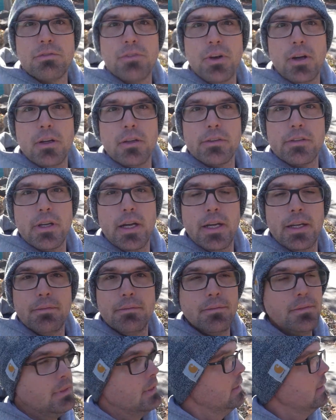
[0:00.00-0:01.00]
fall
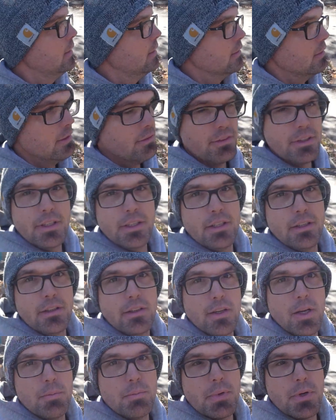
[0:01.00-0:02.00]
time living
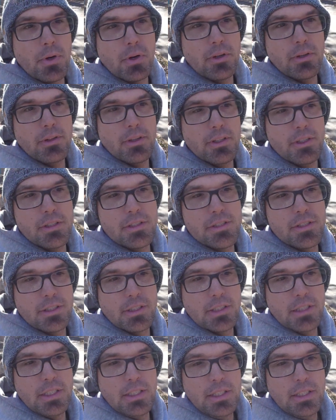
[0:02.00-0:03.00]
here up north is
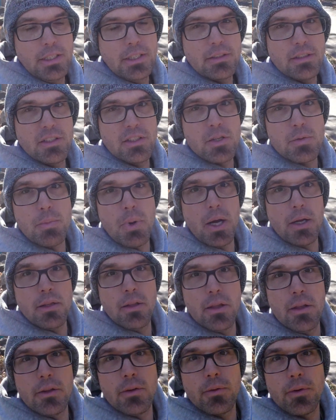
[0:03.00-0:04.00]
these
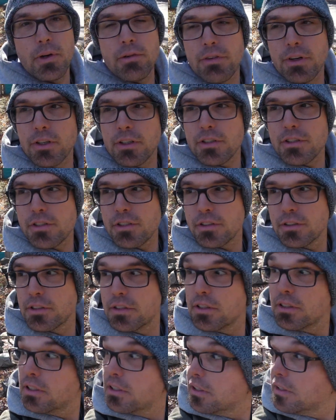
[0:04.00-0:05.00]
small little rivers.
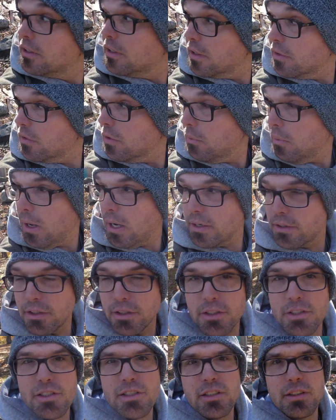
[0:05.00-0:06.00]
The
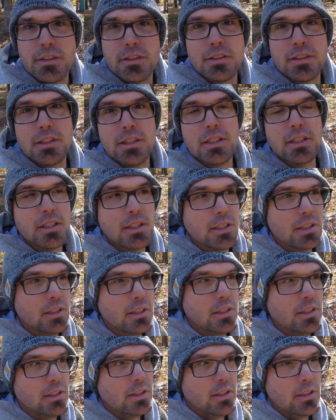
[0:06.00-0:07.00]
water's
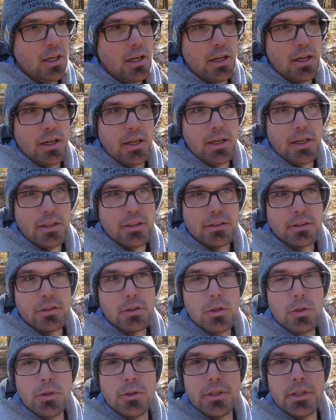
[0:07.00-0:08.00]

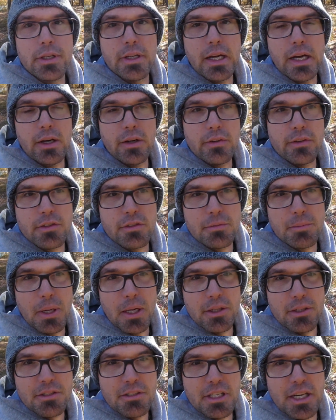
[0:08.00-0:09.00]
cooling down. The
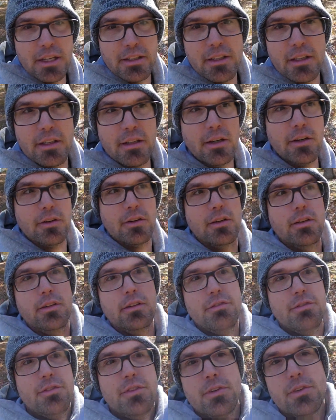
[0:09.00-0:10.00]
smallies got to get out
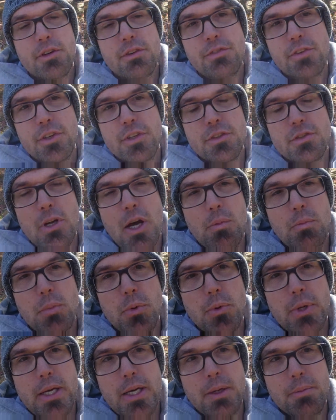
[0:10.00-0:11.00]
of the riffles up
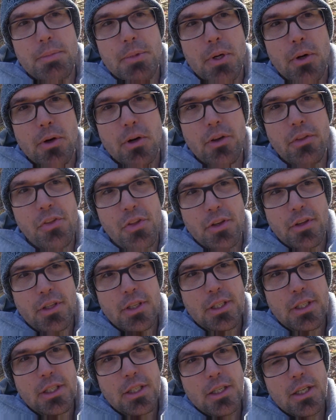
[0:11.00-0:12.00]
way up north,
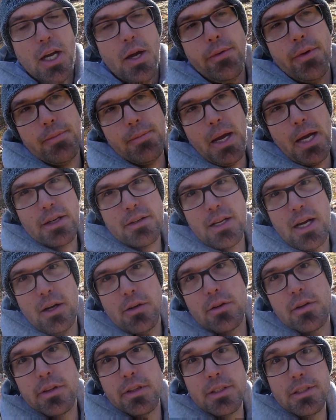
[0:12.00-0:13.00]
coming back
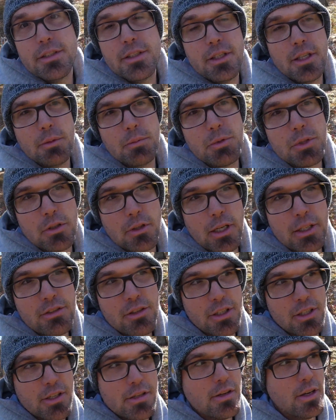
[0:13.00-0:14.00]
down to these deep
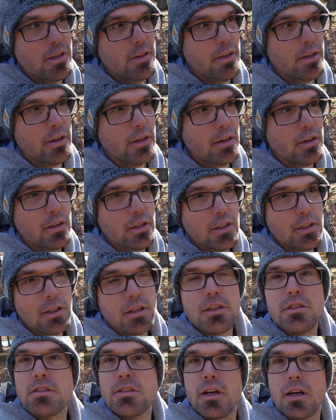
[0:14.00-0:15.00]
stretches, and they're
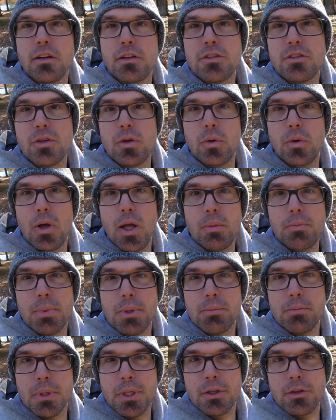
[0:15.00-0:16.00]
starting to school up
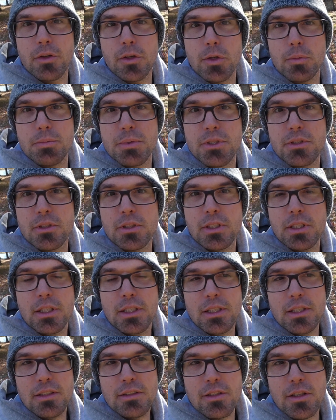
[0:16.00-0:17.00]
in big groups
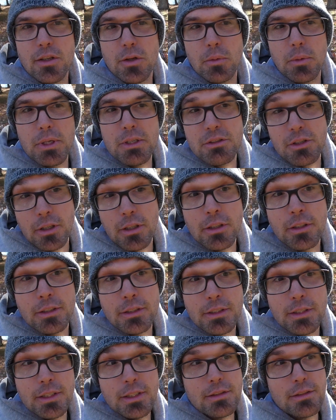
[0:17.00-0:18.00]
to winter.
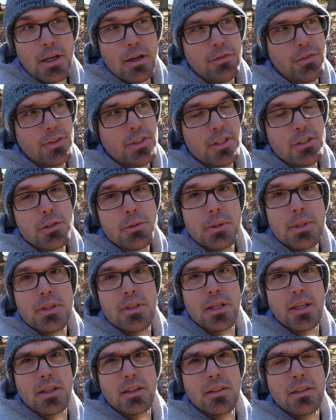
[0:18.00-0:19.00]
Definitely a sweet
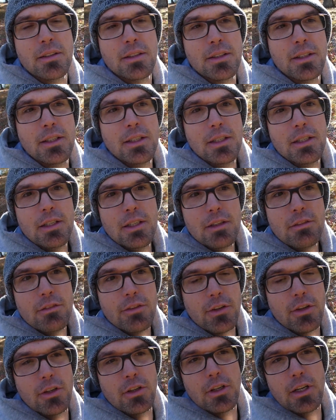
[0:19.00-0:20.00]
thing
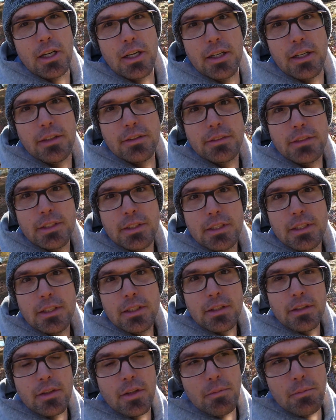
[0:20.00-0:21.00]
for
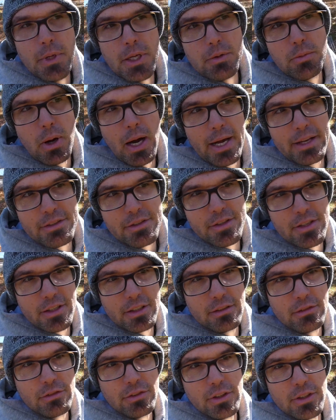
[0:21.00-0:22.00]
the Midwest,
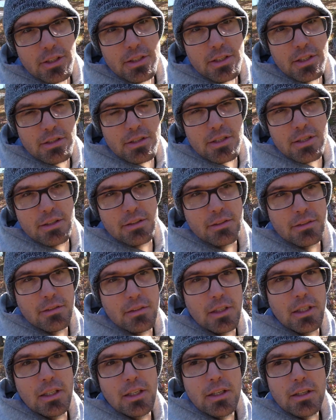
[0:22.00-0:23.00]
for this
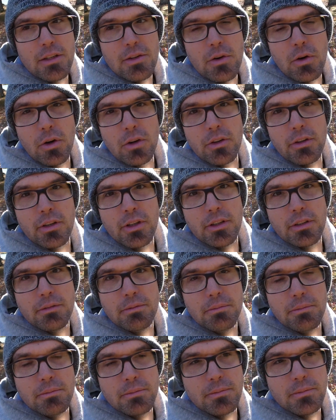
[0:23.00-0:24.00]

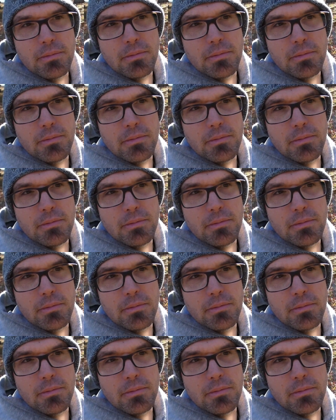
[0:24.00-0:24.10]
northern